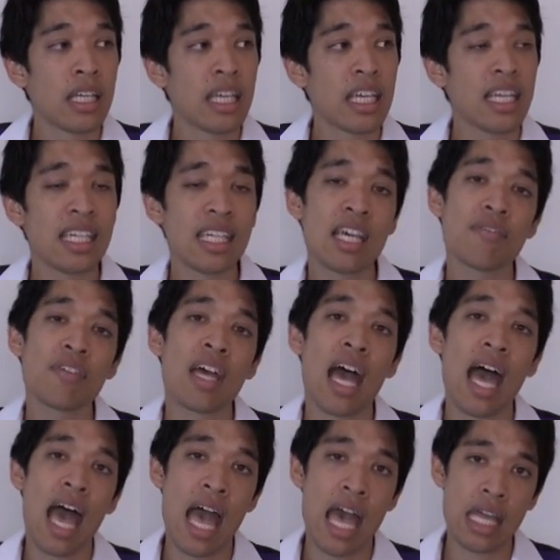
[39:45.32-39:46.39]
he never
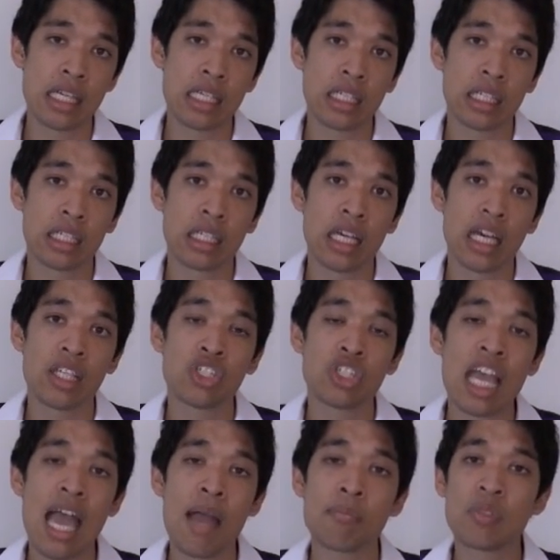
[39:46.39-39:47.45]
had a
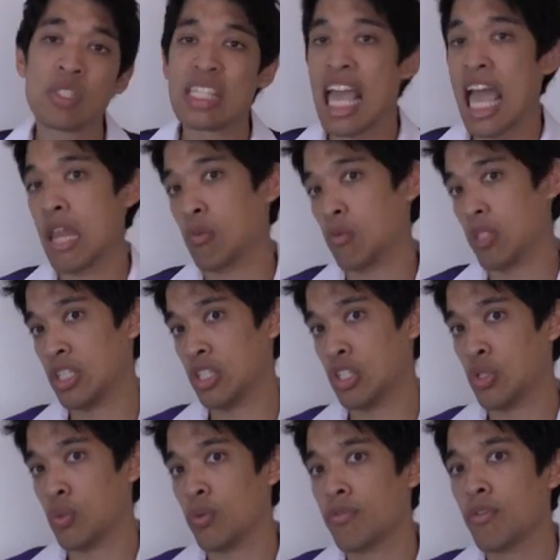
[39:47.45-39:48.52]
jam
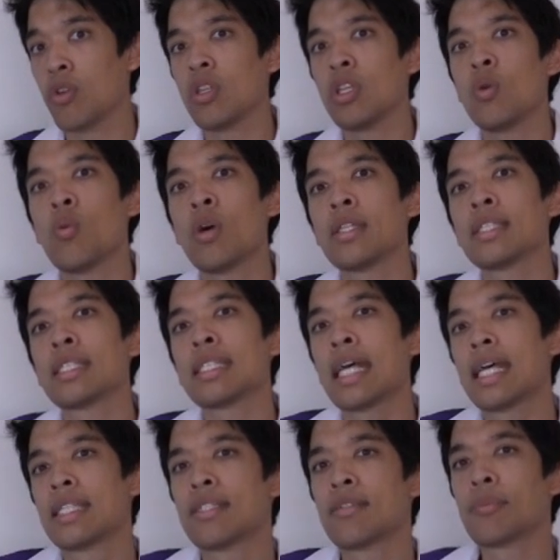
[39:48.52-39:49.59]
sandwich with only 1
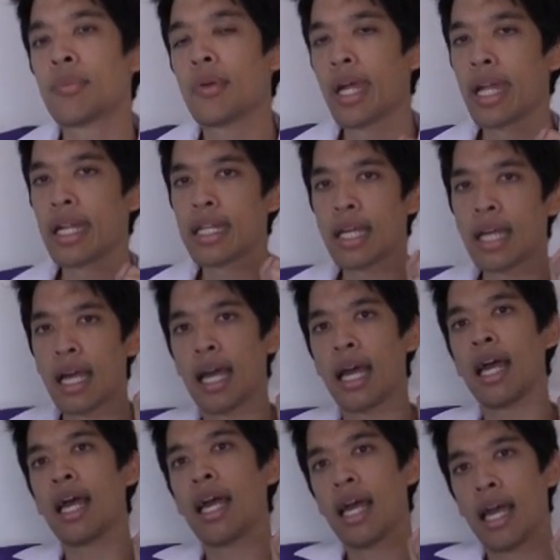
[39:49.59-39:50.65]
slice of bread
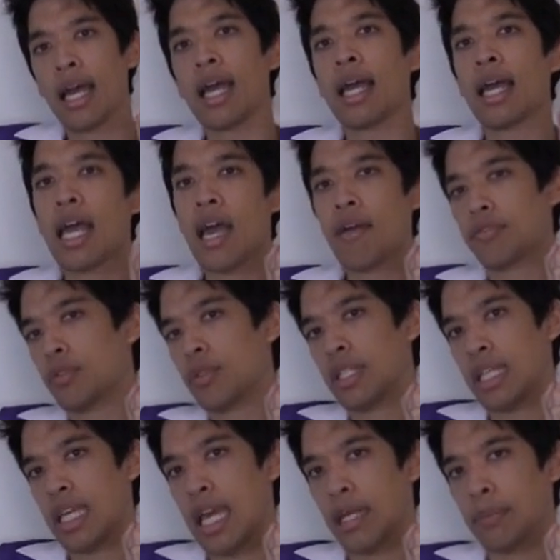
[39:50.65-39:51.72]
ever
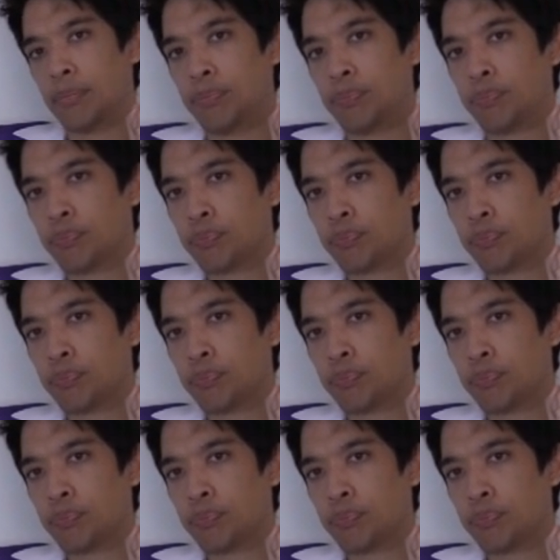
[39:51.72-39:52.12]
again.